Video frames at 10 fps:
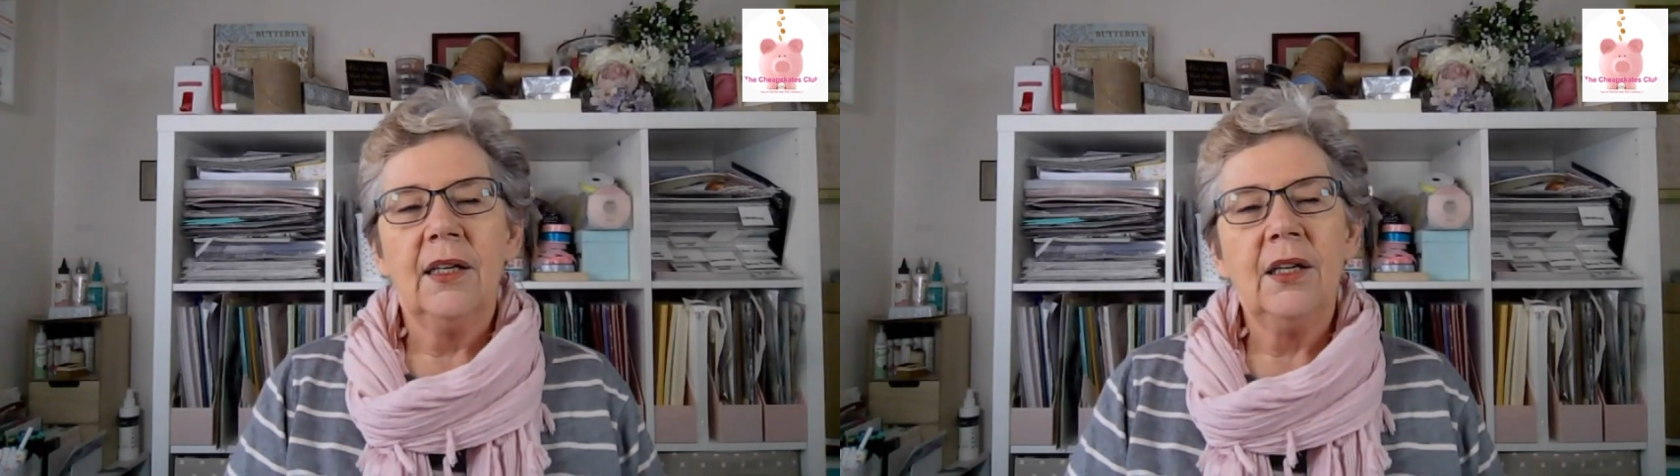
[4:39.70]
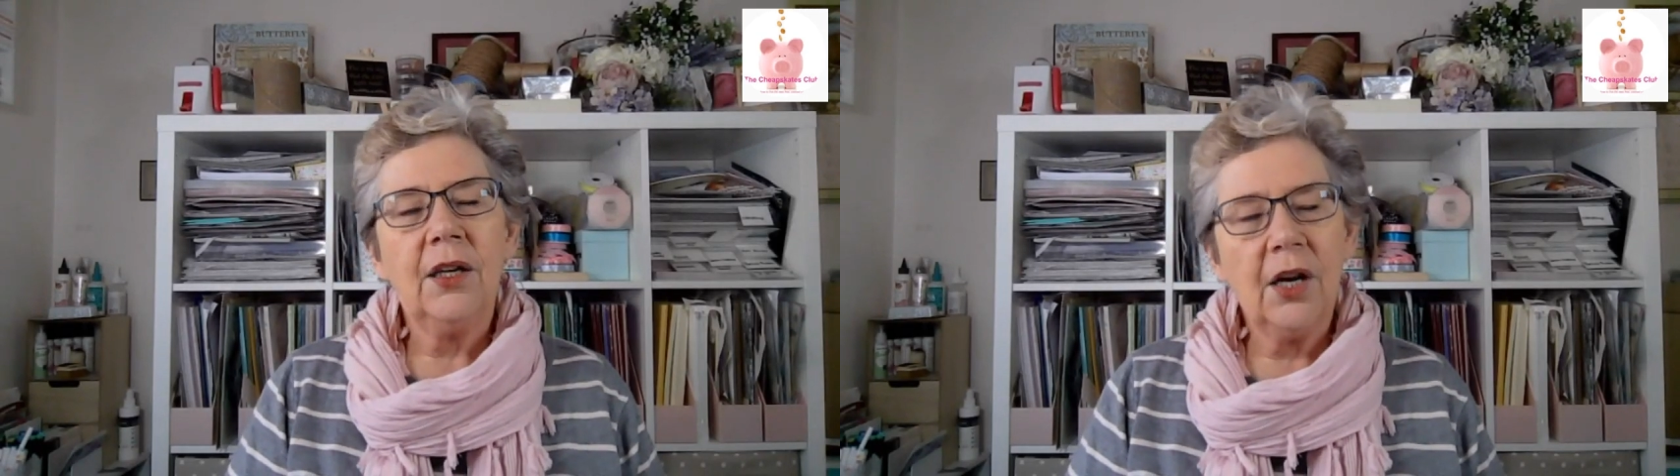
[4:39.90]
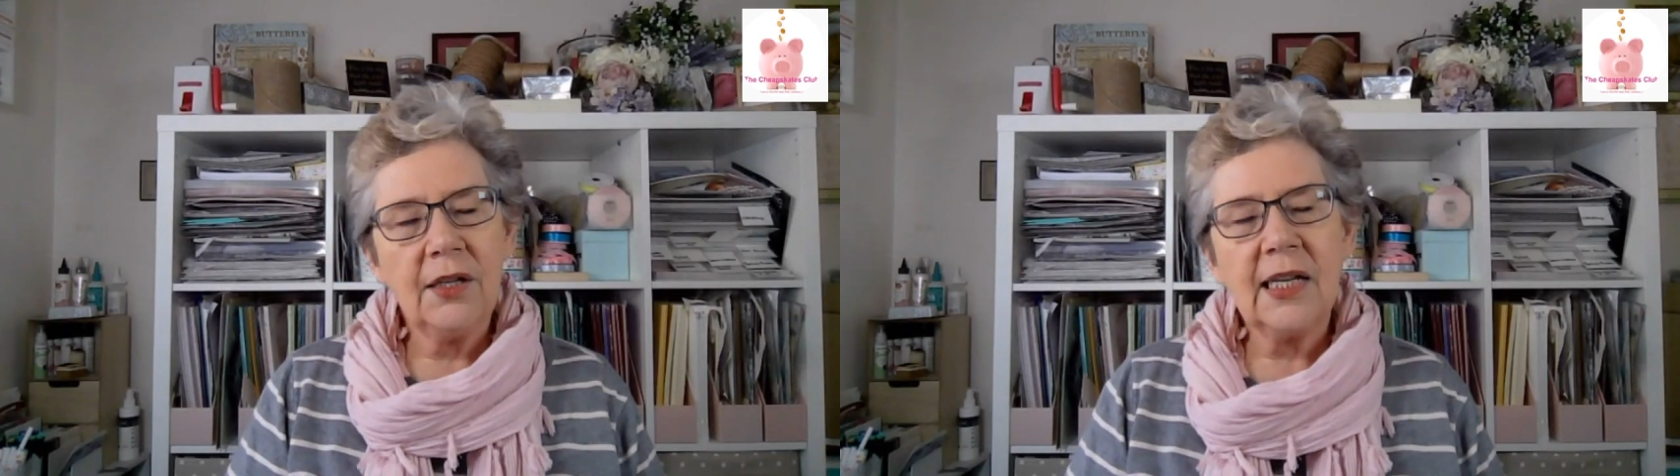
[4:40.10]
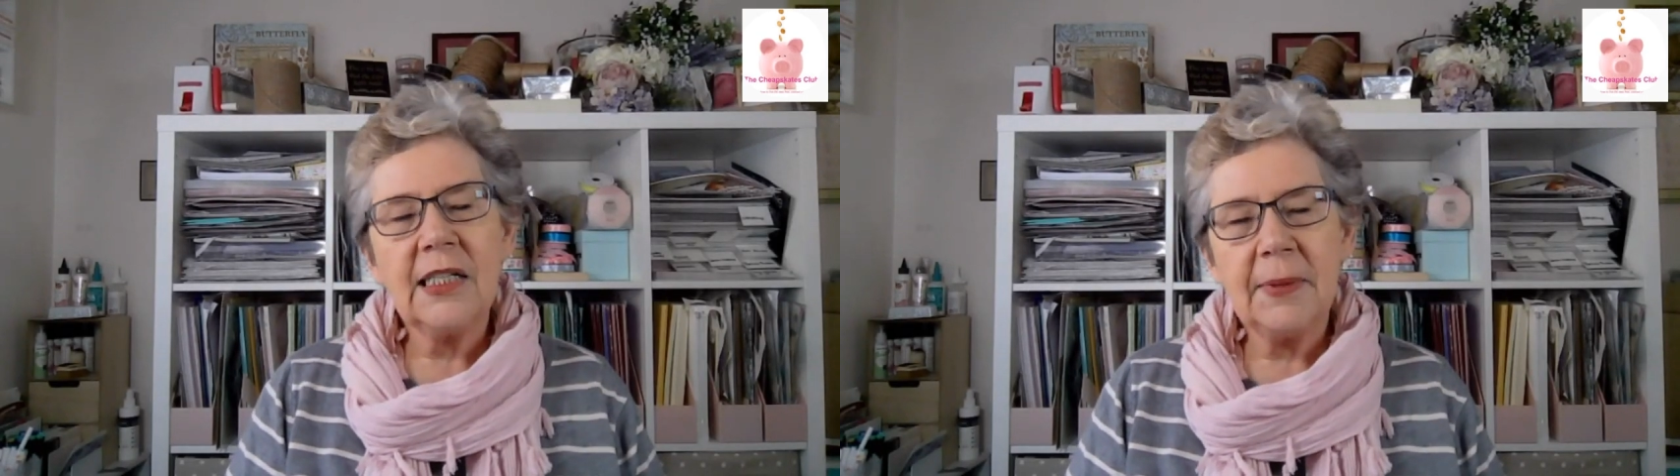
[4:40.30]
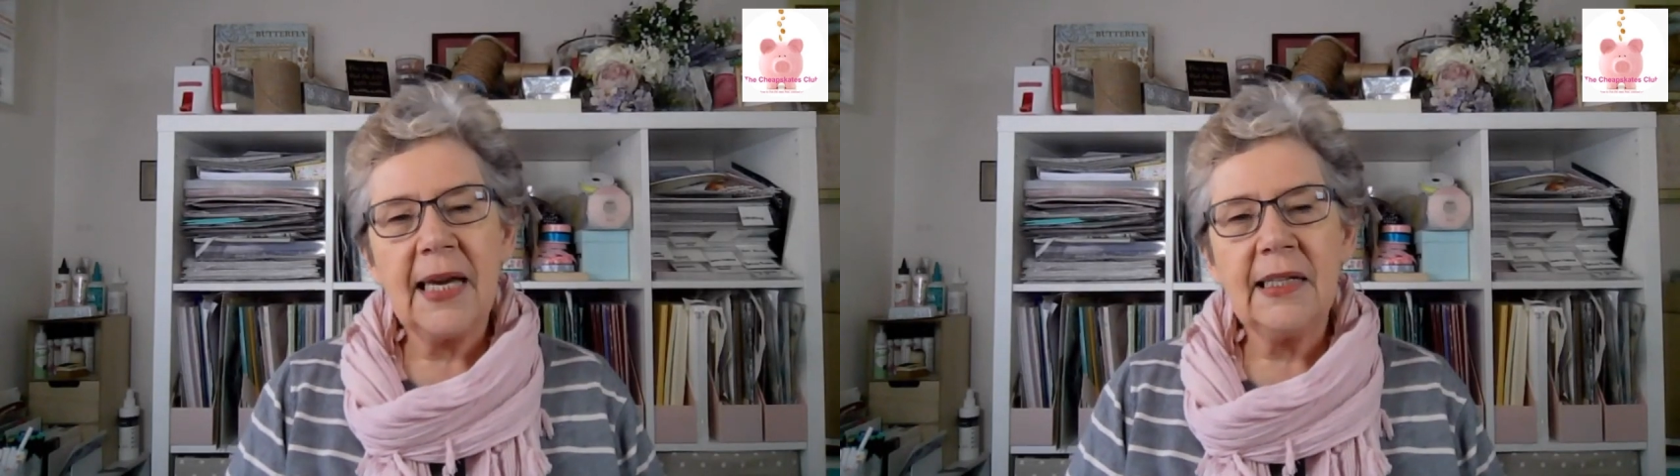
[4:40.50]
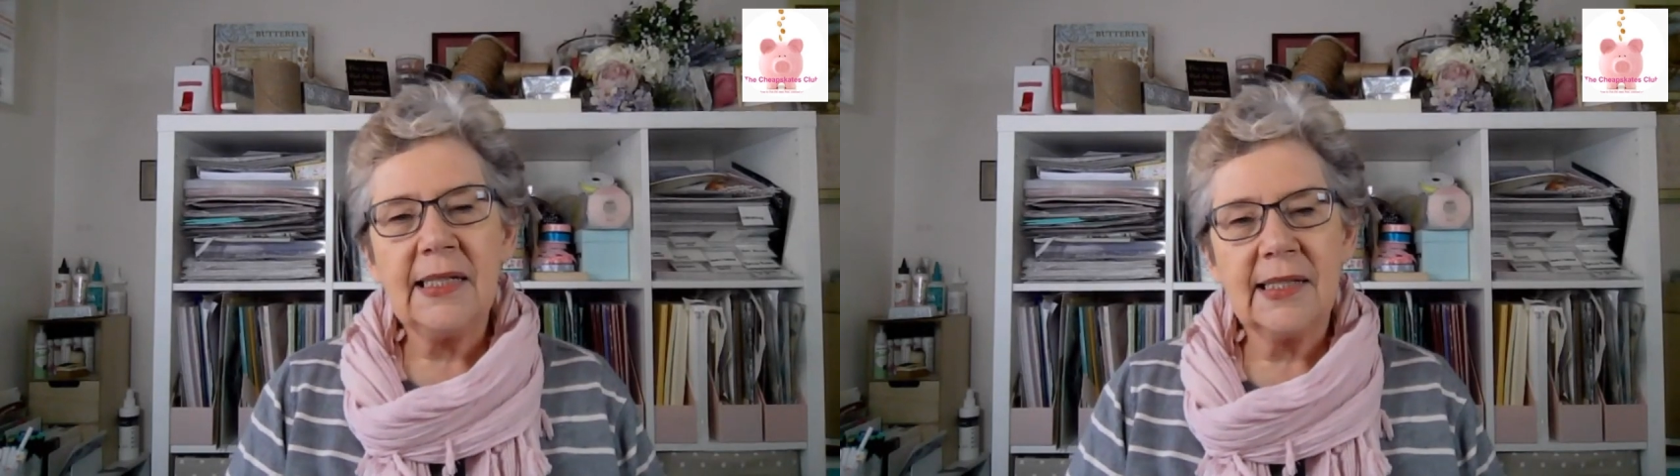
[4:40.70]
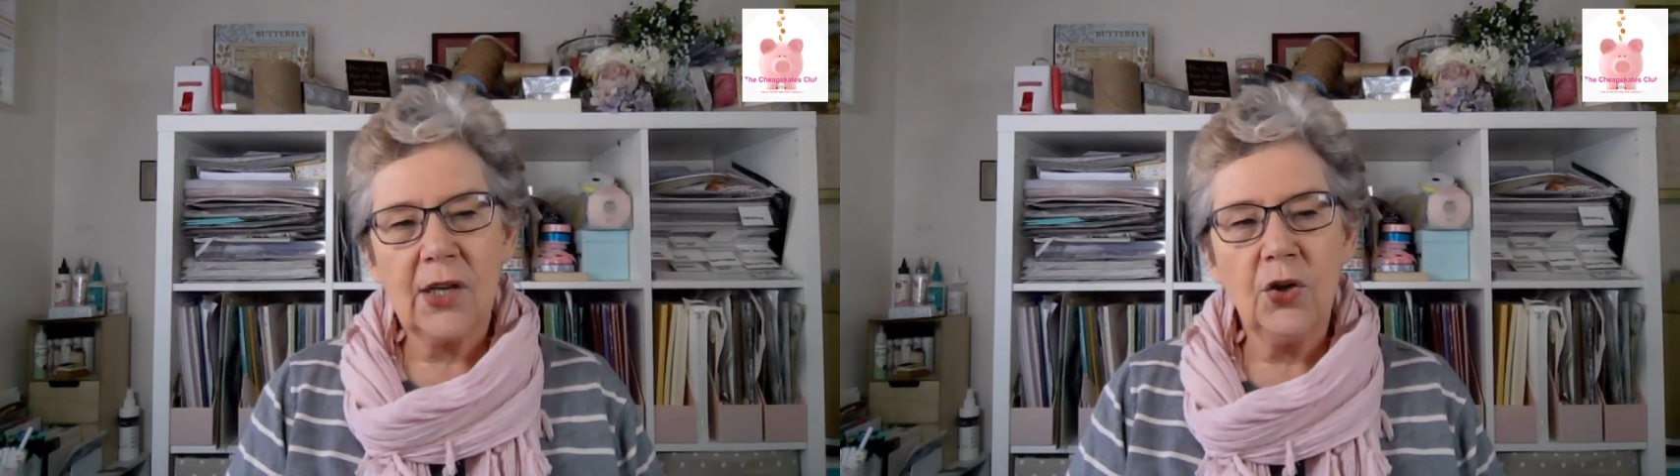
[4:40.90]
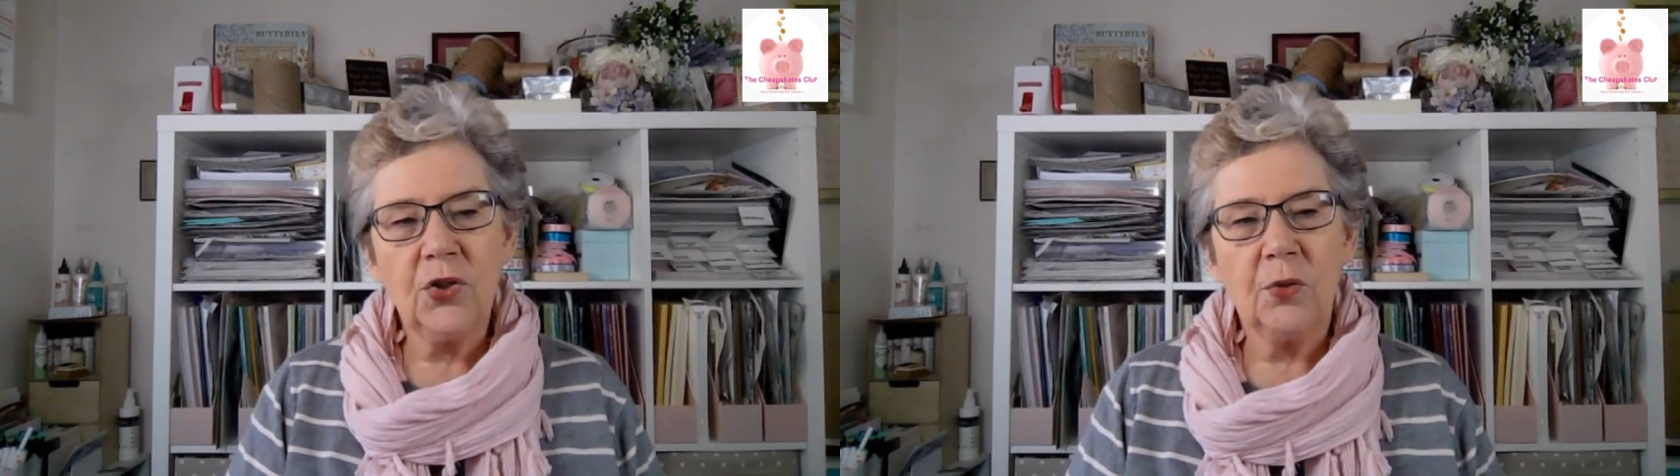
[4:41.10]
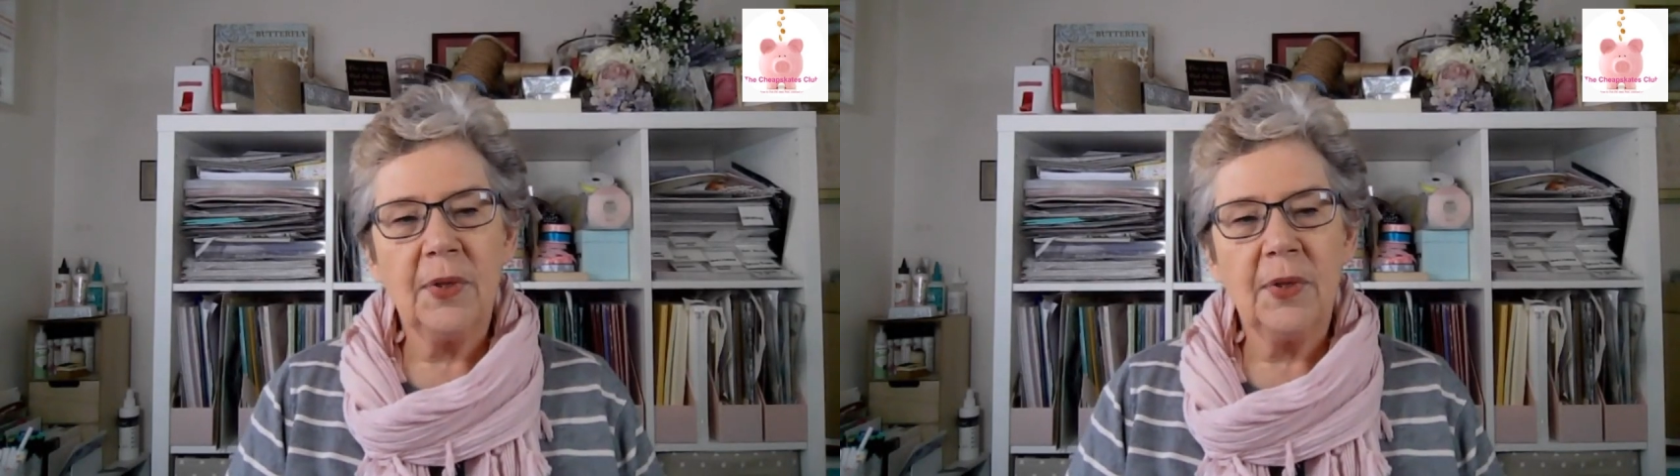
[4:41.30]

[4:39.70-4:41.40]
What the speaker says: You don't need to be antisocial